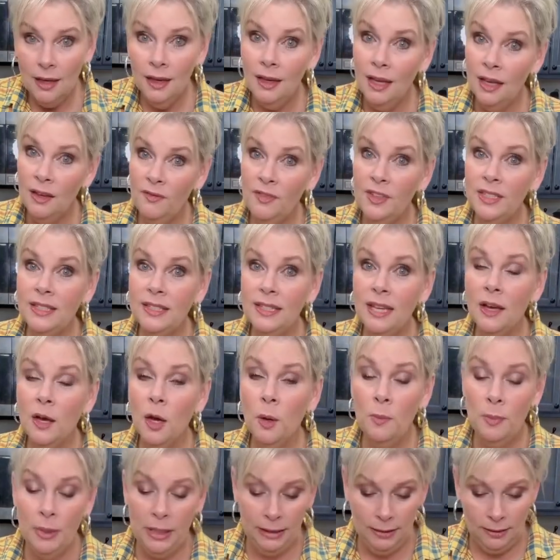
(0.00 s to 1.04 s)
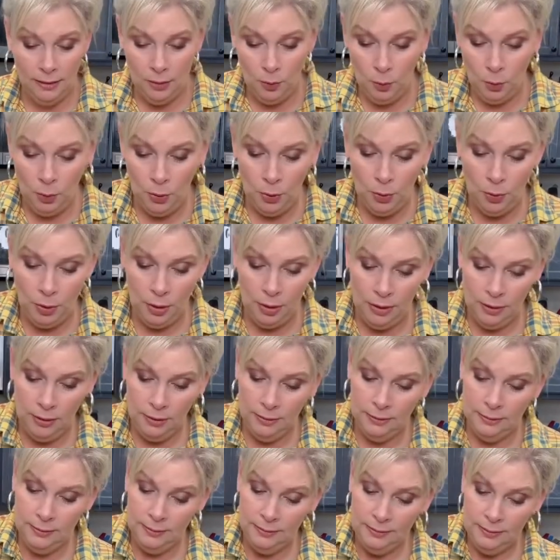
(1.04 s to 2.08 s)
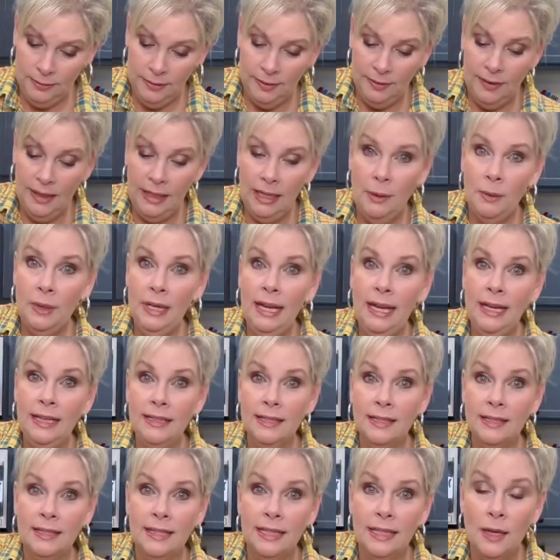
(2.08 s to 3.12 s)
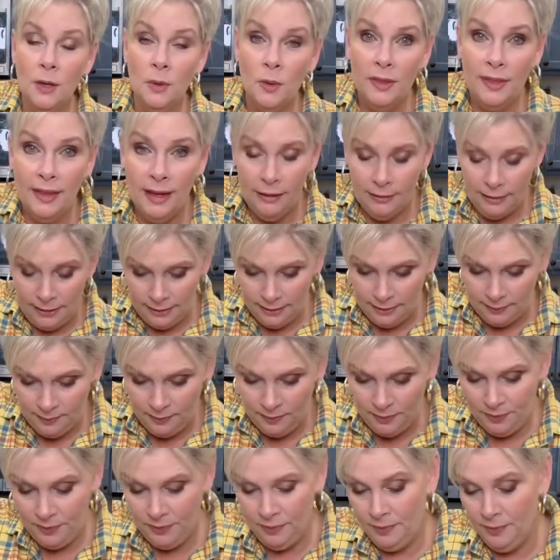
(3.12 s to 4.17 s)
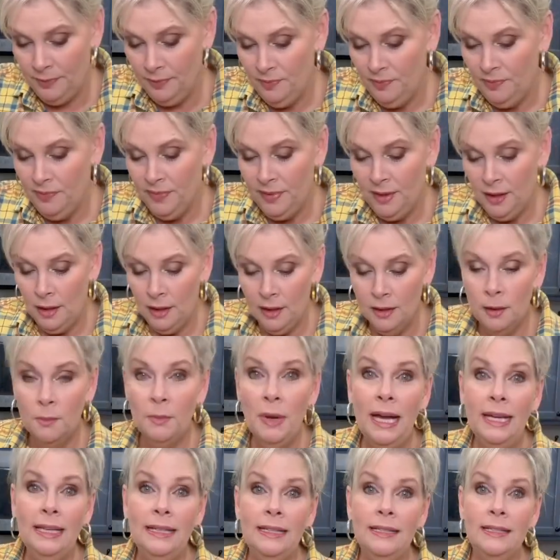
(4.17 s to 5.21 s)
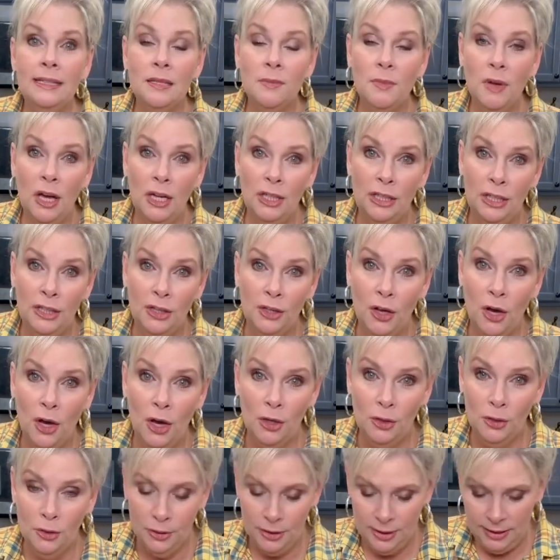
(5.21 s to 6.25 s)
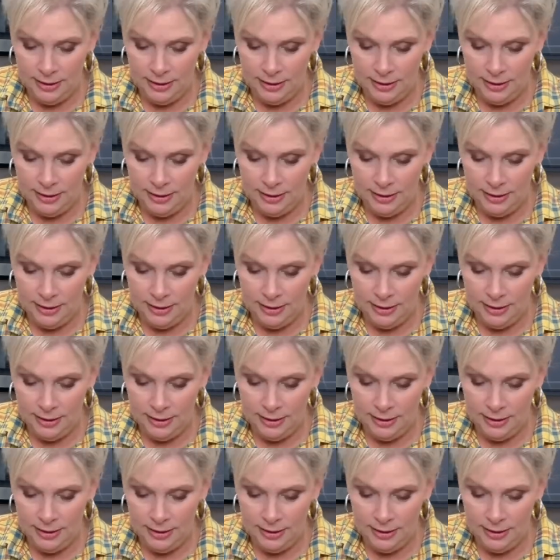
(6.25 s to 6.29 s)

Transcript: if it's helping, whew, then I would hate to see it without it. You might need some onion goggles